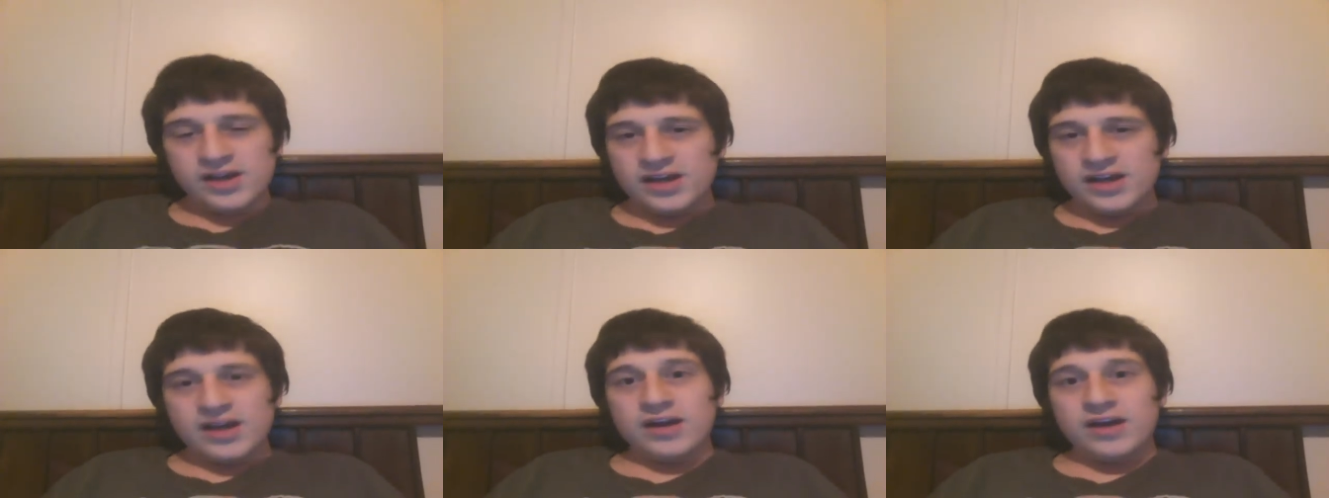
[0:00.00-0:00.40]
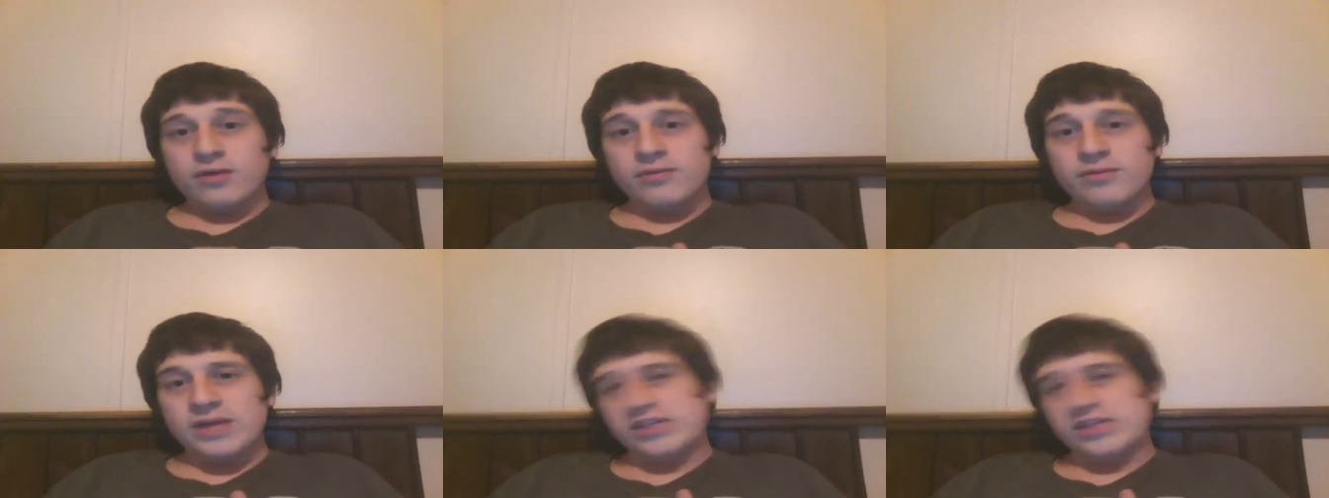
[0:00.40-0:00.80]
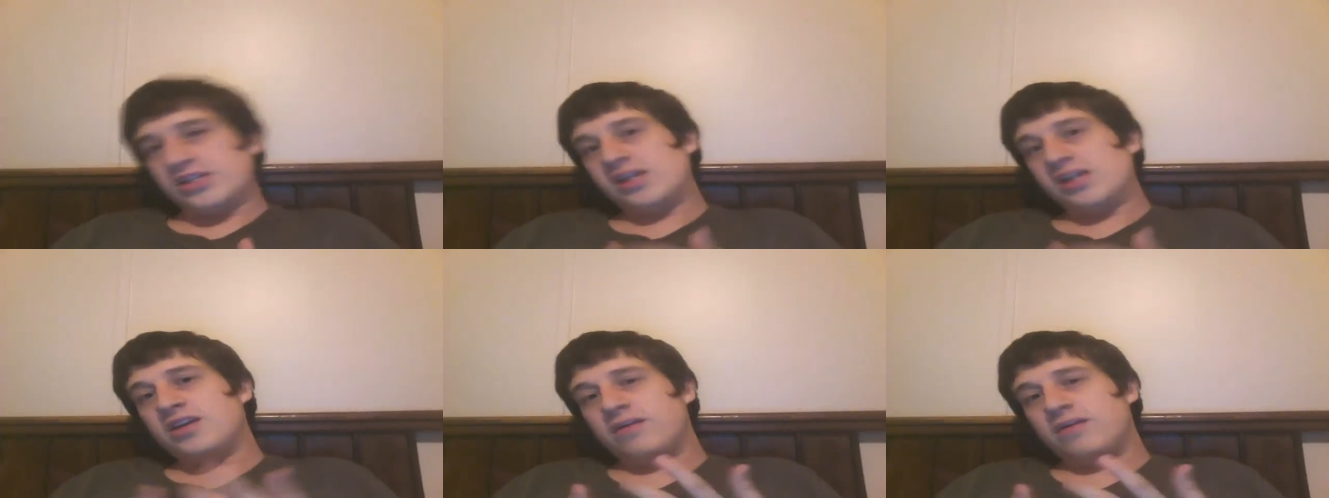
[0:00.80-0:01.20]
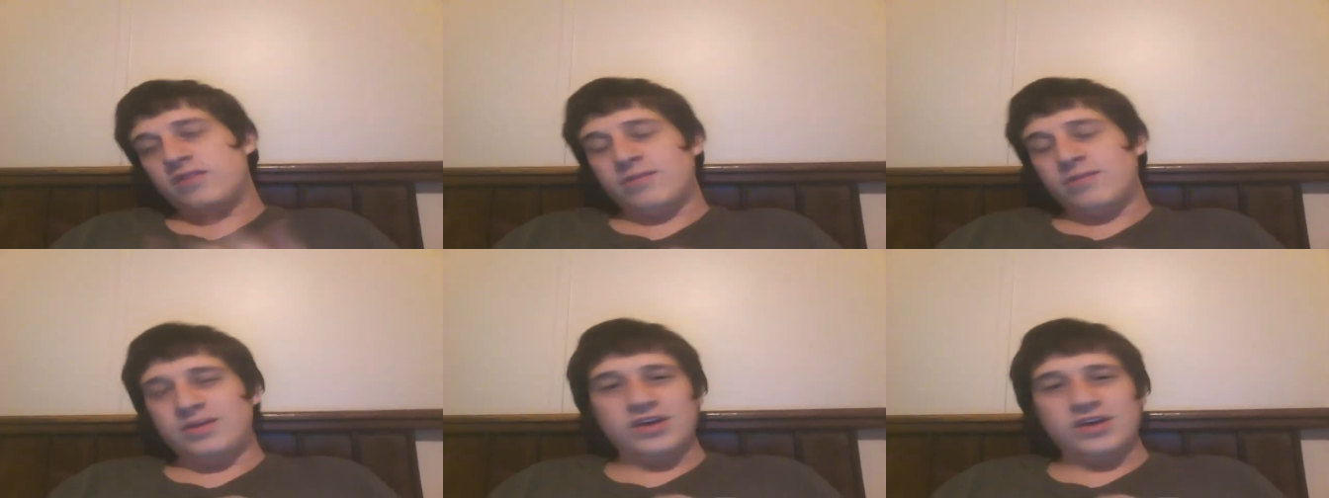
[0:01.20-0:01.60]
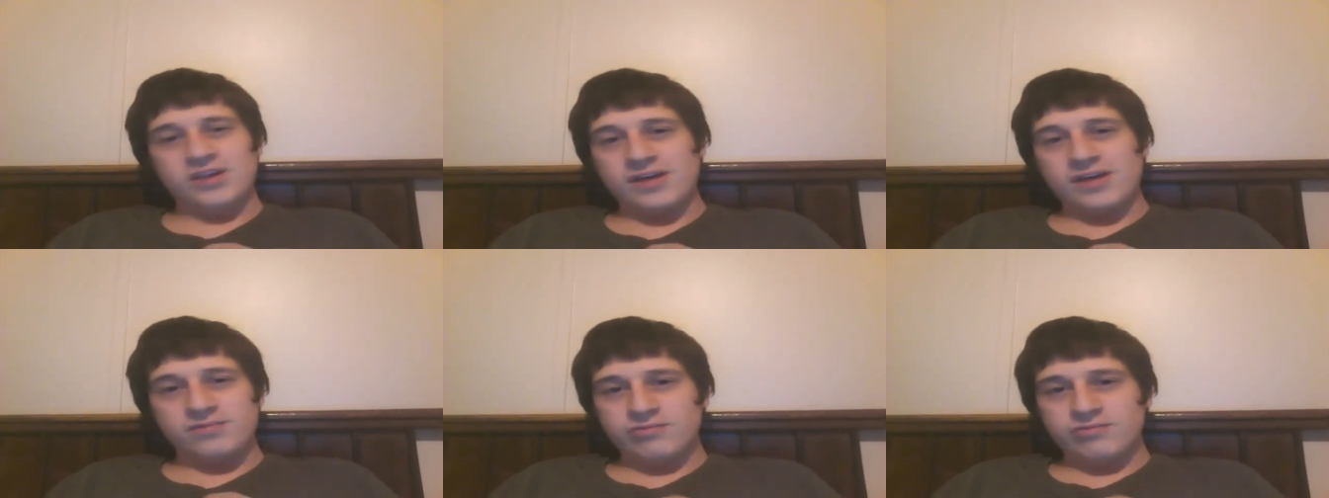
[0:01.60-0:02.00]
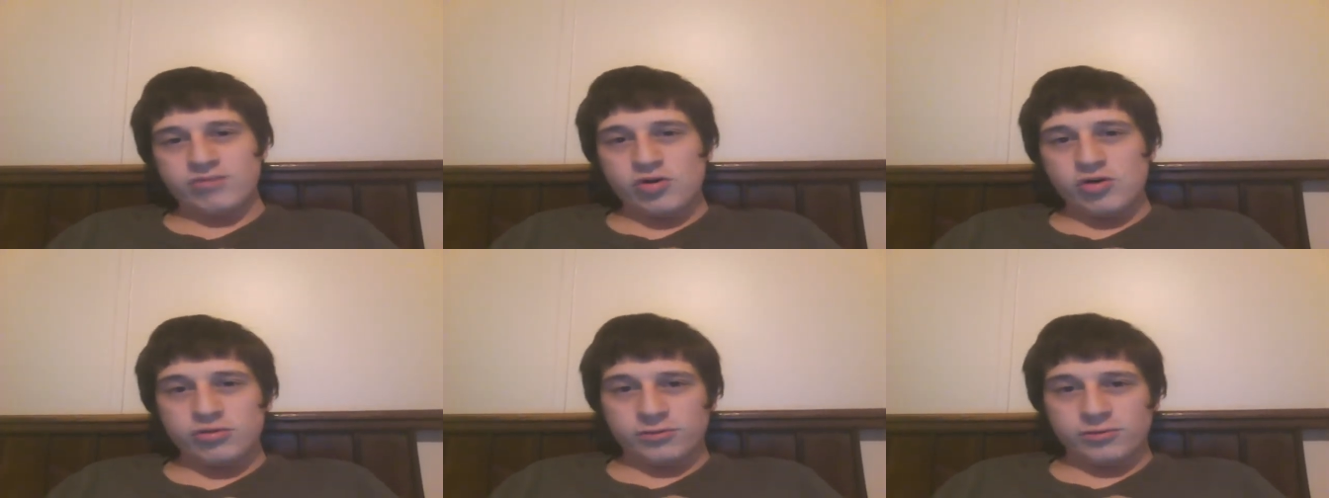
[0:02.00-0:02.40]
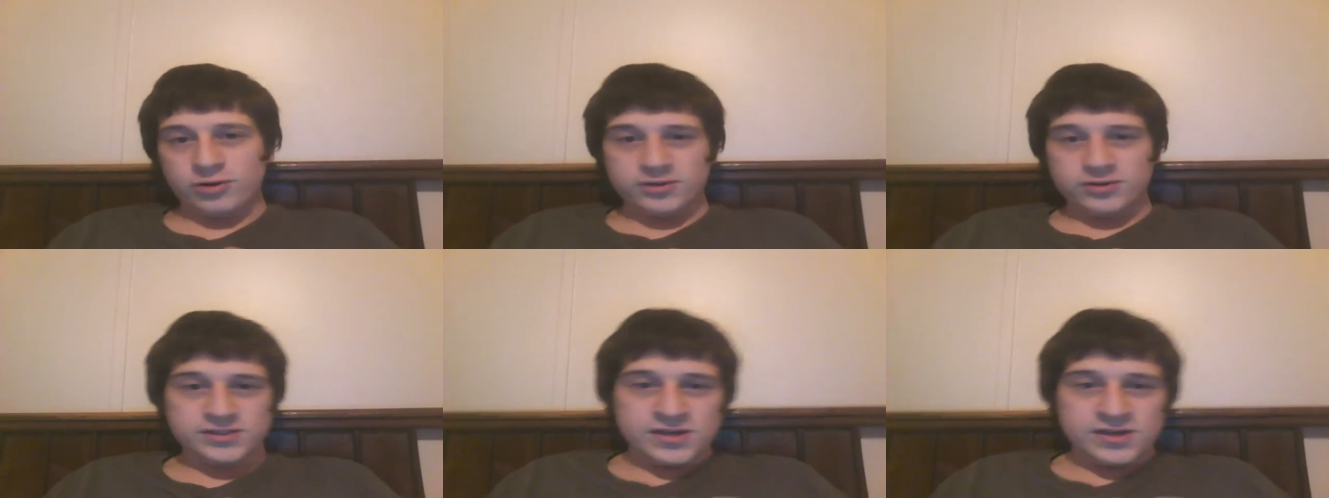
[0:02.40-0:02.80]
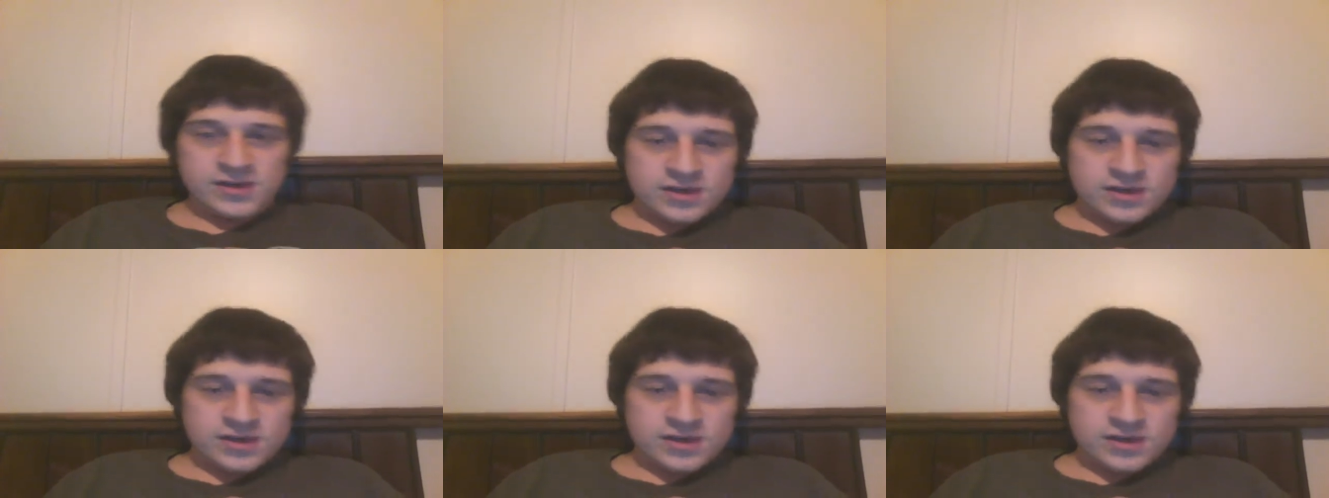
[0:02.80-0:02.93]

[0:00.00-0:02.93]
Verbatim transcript: I don't imagine any of them being kept in Pokeballs.